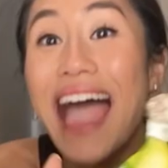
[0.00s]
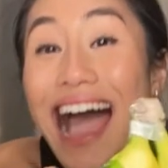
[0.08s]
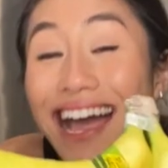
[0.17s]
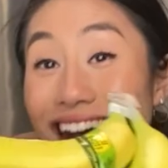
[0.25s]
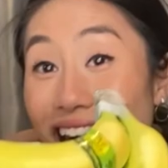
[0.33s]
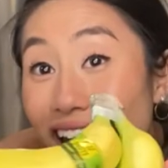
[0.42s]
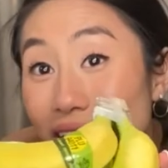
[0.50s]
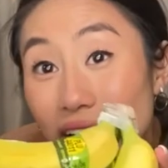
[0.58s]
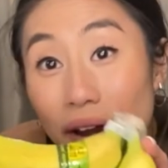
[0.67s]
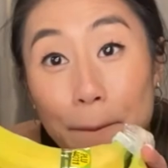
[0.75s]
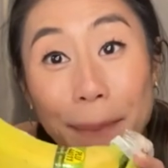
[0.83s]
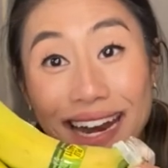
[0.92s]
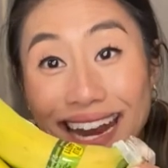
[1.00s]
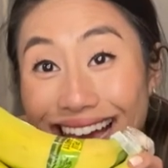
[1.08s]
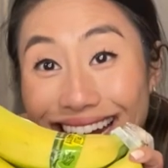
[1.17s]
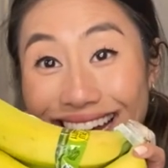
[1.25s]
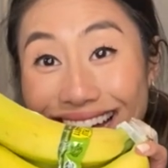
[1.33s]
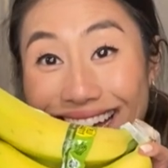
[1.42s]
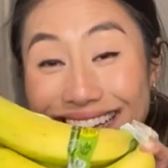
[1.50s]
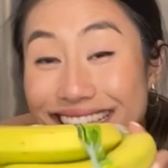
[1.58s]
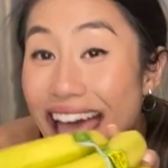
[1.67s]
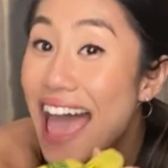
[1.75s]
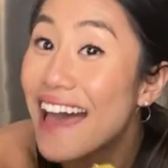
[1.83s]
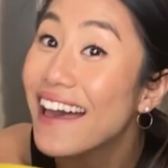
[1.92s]
I got bananas.
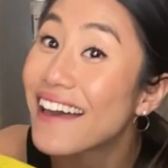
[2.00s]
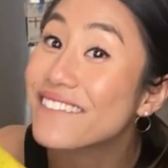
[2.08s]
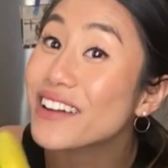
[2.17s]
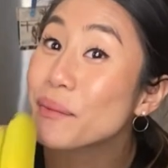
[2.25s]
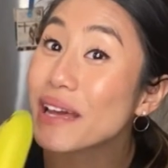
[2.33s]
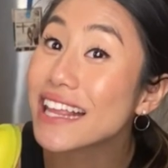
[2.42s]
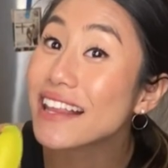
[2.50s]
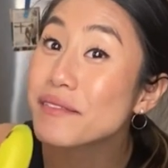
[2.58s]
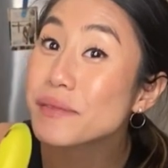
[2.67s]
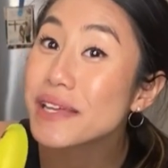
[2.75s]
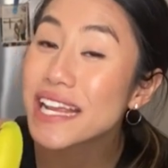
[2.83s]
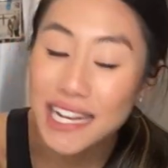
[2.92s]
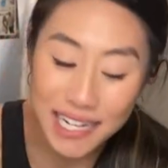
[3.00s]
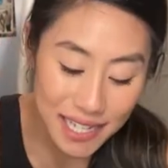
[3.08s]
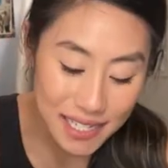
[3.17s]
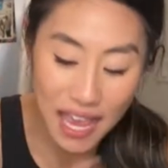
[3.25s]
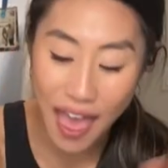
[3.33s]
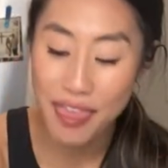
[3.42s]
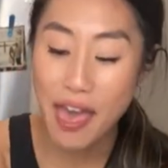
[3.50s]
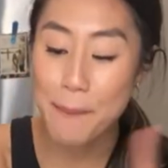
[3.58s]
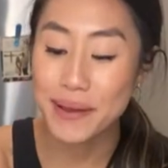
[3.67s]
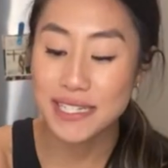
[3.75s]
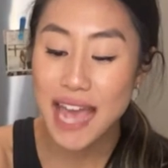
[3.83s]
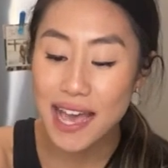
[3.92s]
Everybody loves bananas. That
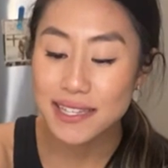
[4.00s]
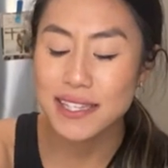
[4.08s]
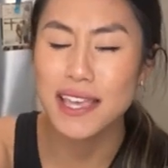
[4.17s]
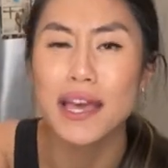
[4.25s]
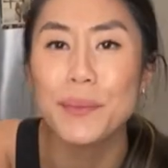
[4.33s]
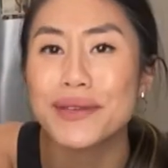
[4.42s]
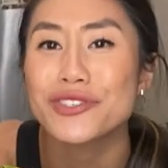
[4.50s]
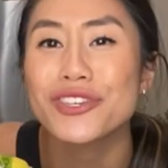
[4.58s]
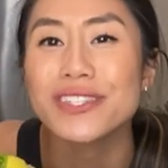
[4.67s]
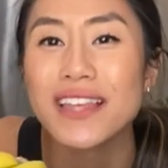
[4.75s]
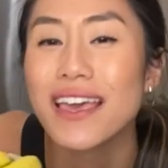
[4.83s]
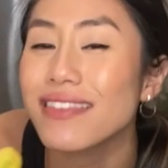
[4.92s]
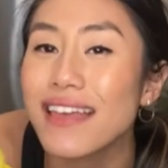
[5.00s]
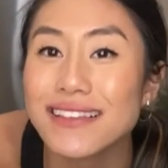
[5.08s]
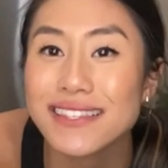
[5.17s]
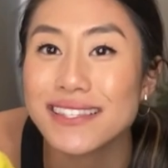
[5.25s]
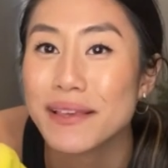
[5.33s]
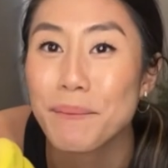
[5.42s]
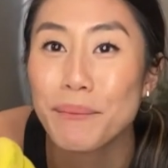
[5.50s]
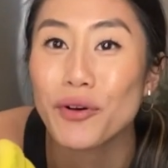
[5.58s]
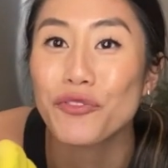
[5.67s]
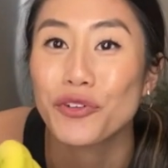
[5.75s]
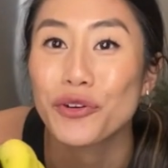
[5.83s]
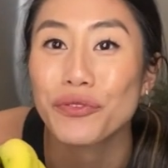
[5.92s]
potassium and just like that
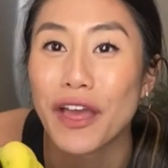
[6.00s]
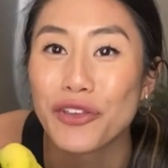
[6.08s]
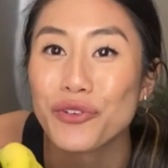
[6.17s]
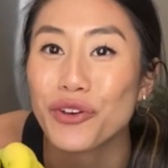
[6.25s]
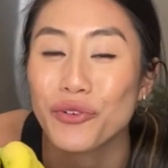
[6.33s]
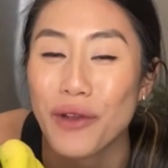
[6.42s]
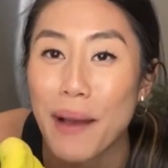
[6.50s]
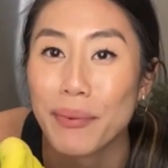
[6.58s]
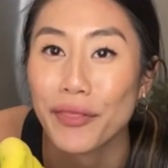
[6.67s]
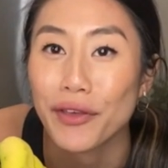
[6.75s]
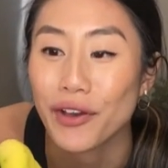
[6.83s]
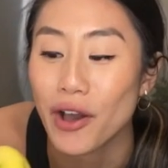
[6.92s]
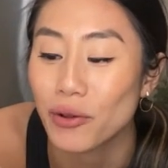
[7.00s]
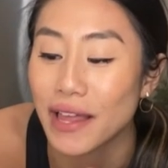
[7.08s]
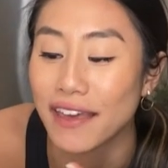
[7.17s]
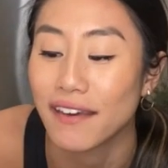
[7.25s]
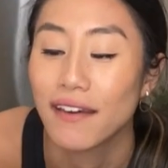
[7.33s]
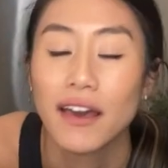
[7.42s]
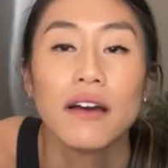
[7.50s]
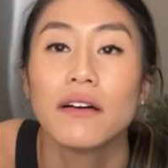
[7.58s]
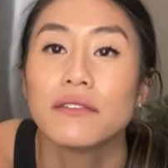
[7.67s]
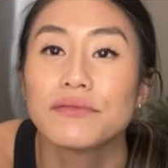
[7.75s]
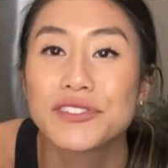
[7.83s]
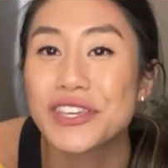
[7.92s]
simple fruit that you could grab on the go. Like,
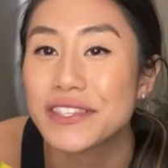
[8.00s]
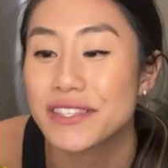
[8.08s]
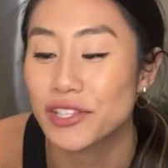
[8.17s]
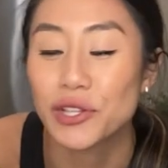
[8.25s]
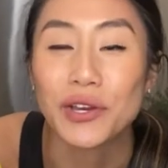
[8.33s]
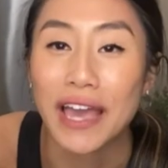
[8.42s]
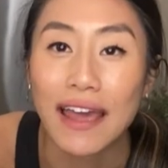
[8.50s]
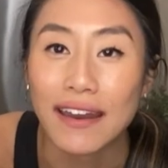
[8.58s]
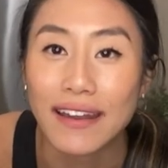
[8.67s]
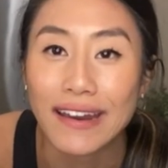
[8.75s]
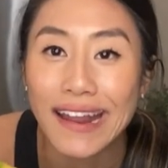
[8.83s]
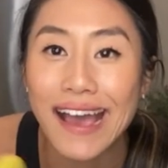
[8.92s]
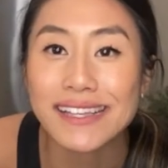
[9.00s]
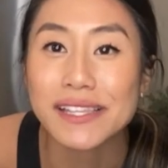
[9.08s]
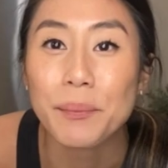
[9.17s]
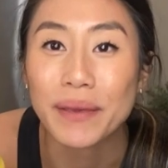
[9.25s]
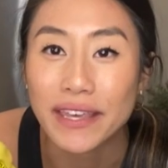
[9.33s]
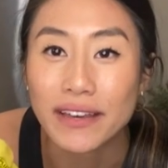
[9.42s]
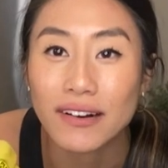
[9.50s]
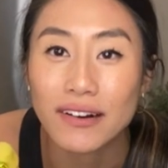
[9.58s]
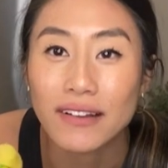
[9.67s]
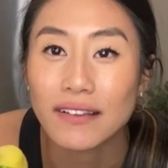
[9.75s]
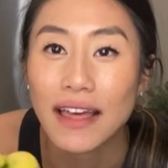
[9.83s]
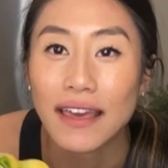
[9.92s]
just look at it. It has a
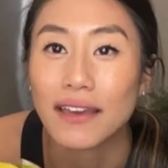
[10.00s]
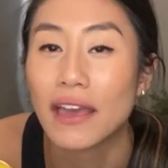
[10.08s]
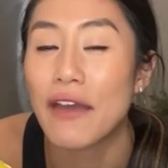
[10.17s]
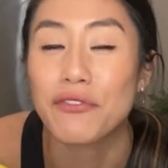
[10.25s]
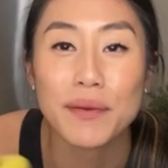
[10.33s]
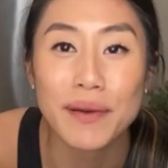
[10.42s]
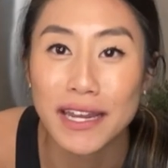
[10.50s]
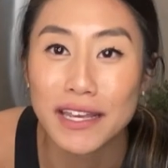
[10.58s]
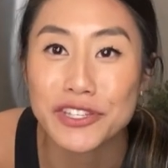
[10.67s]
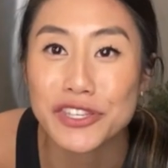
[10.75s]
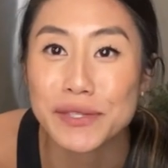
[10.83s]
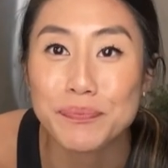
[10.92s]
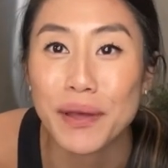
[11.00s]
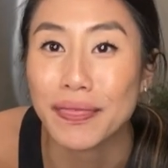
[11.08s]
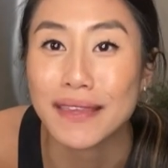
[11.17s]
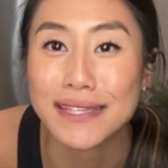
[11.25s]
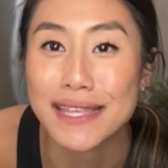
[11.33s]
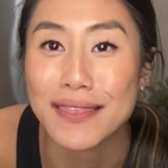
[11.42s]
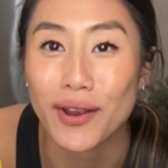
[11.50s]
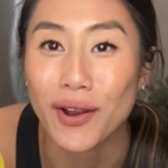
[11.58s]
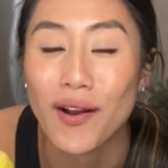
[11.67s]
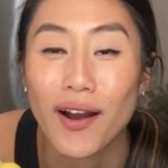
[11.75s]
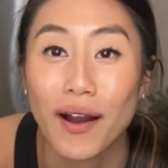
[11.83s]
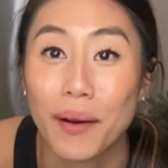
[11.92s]
peel. Like, everybody could just put this in their
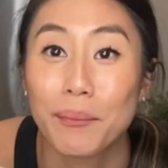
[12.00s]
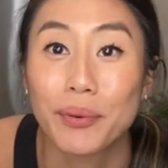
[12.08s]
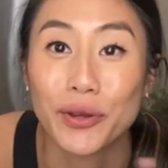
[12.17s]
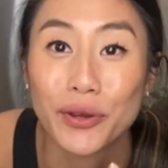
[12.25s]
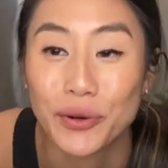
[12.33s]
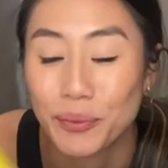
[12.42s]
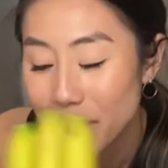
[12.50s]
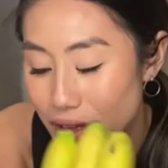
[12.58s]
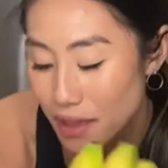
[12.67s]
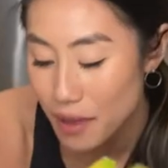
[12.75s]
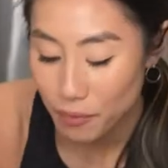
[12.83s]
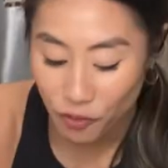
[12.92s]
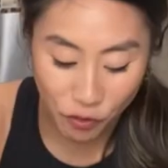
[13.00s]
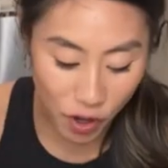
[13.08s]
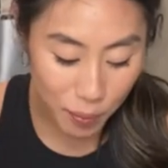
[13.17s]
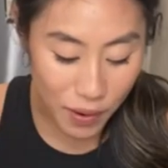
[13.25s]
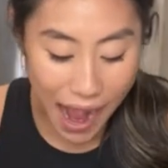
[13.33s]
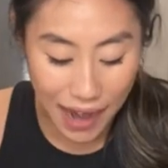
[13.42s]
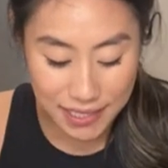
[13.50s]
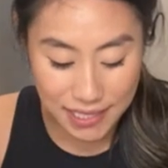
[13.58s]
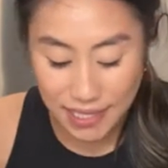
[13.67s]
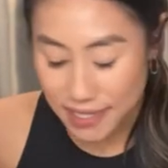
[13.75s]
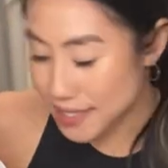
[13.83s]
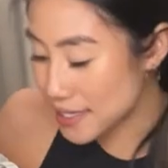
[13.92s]
car, boom, before
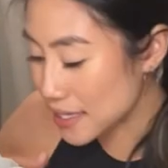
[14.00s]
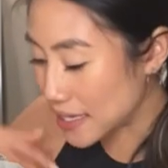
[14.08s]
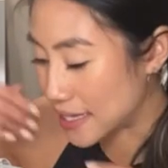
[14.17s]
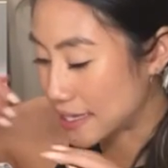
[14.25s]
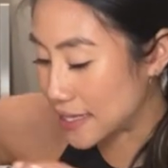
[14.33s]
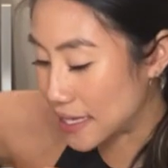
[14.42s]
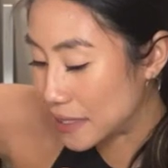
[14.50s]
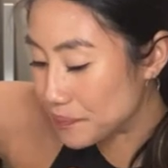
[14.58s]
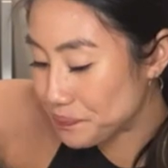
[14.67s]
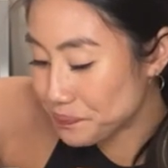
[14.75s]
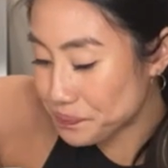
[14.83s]
practice. Easy.